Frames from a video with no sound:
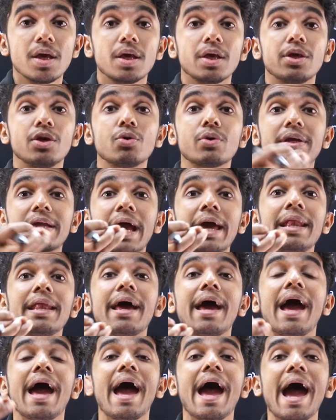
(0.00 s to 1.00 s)
you can
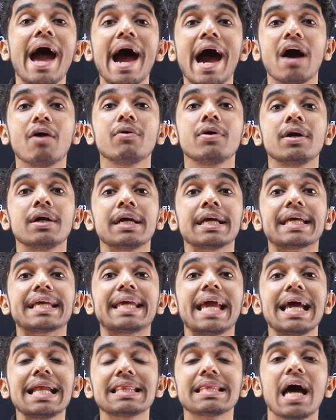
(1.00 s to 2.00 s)

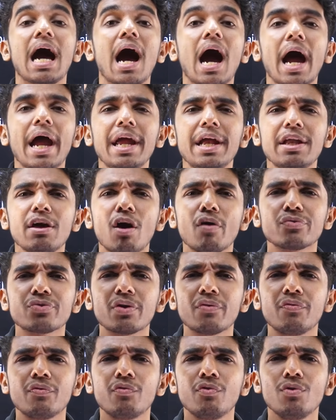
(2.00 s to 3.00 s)
get the idea of
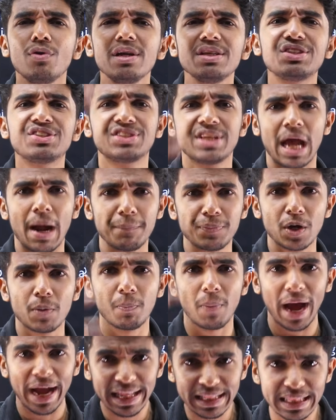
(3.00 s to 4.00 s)
the full chapter
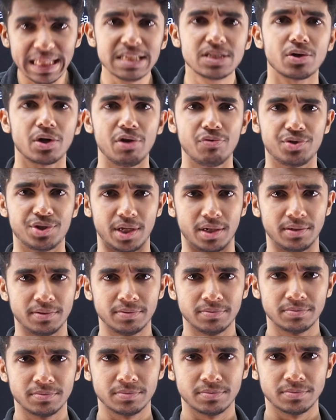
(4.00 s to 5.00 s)
by this revision.
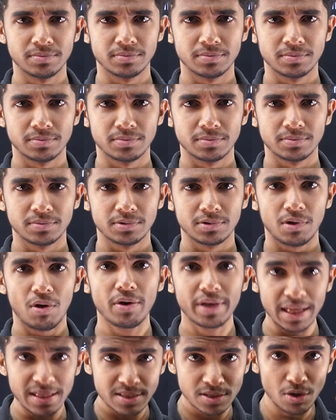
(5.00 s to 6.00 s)

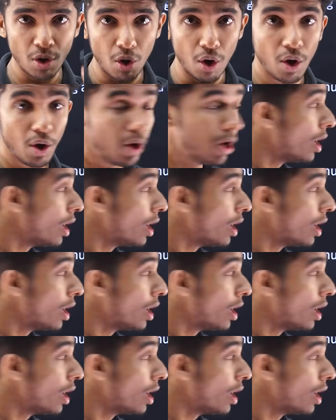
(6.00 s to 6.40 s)
Okay, so